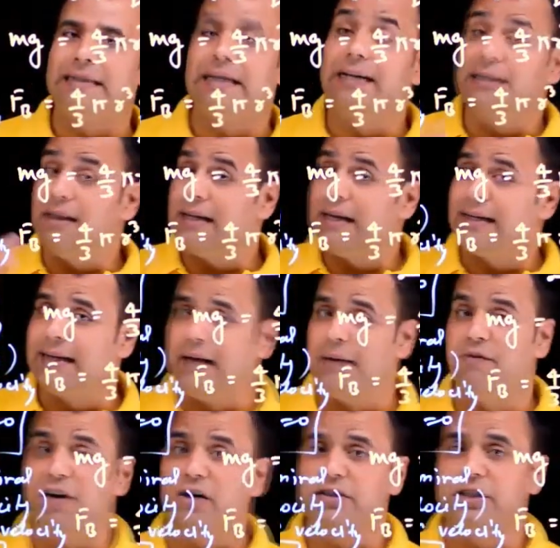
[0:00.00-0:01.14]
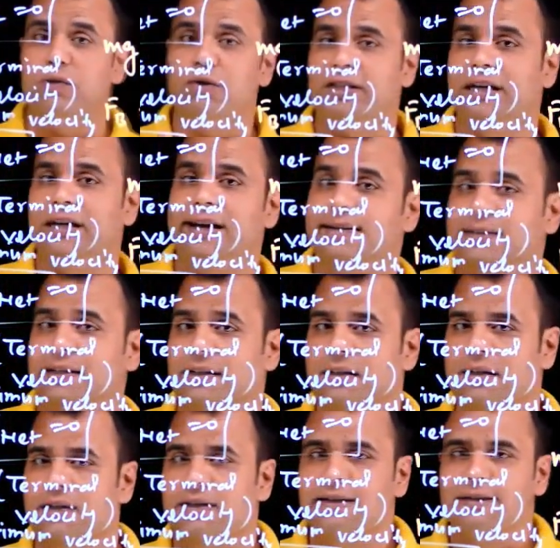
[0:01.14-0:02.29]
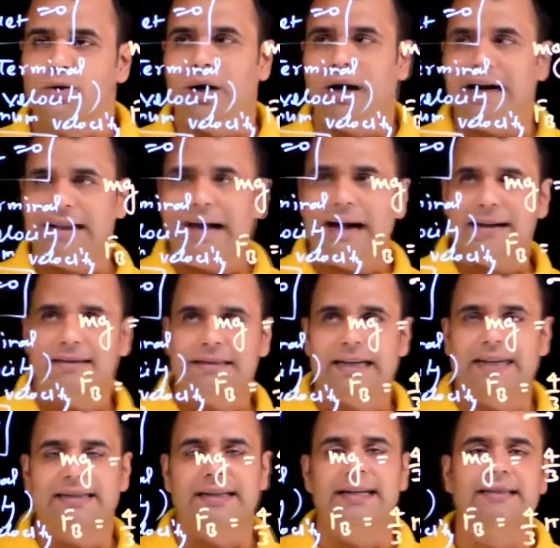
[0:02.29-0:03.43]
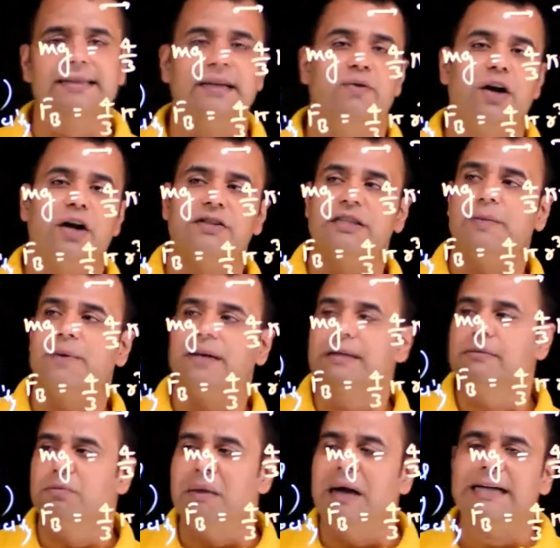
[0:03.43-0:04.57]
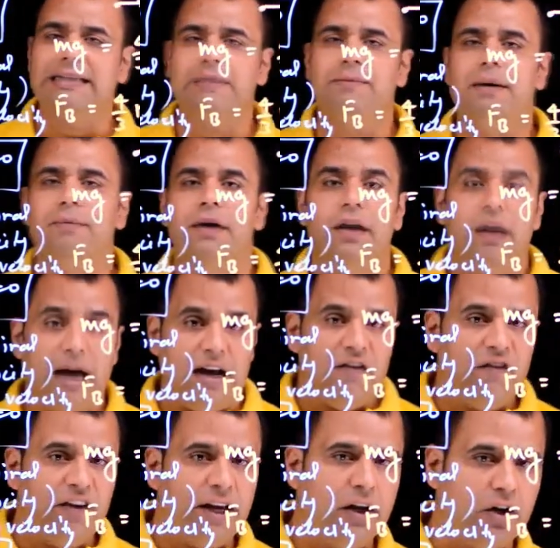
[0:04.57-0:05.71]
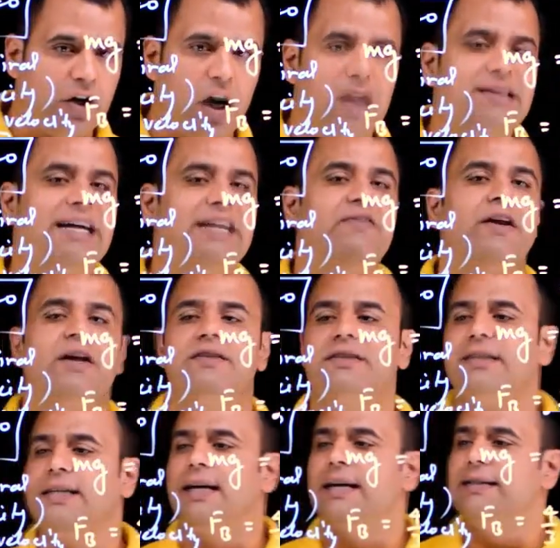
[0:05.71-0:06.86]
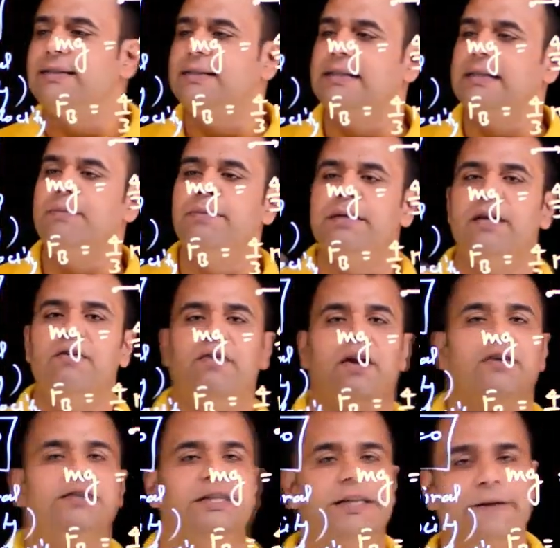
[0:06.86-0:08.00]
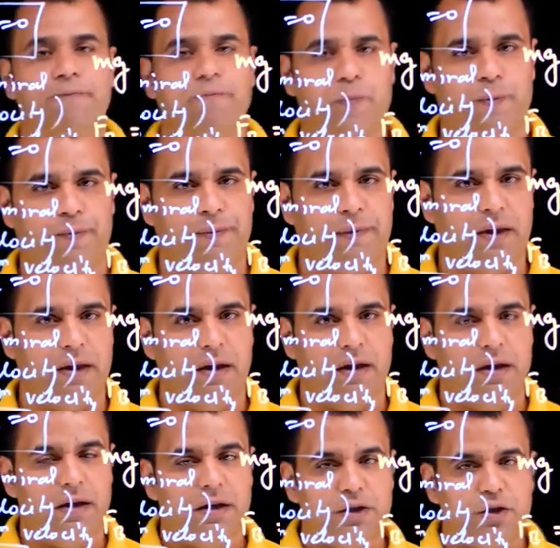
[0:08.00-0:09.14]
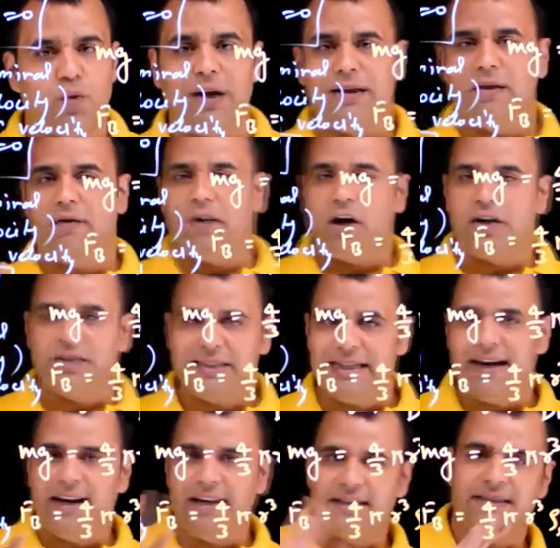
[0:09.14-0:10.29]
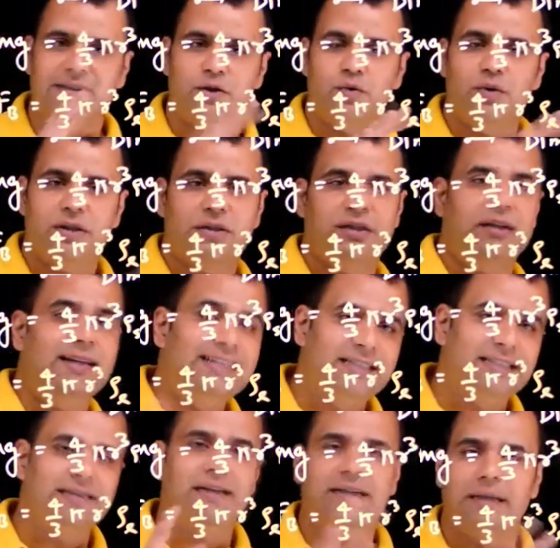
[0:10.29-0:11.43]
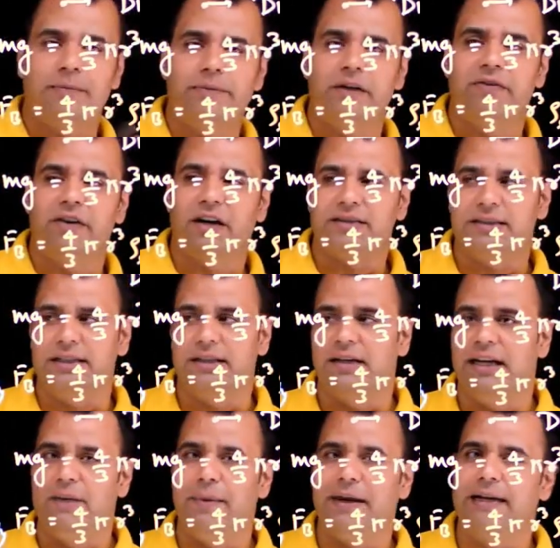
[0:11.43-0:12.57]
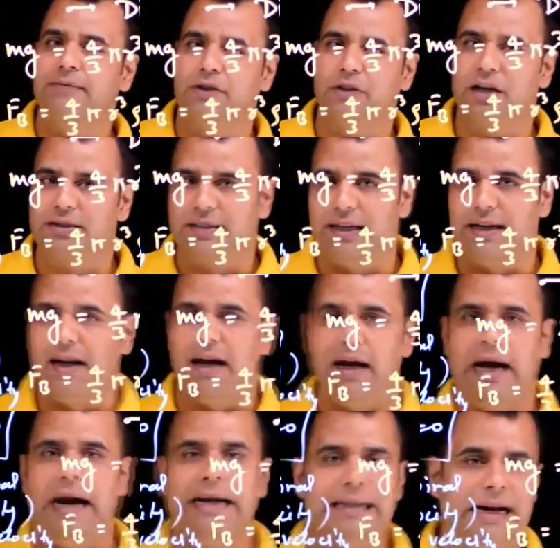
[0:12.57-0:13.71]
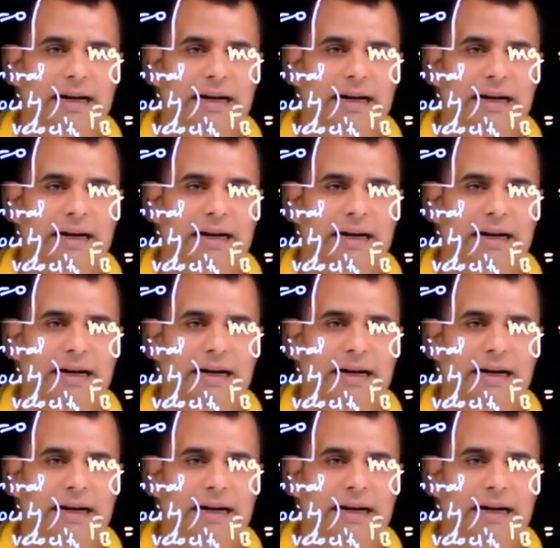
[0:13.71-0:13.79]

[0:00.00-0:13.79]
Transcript: Until that time, velocity was increasing. So at that instant, steady state velocity becomes maximum, and we call that velocity as terminal velocity. So when the velocity reaches the terminal velocity, it becomes constant. At that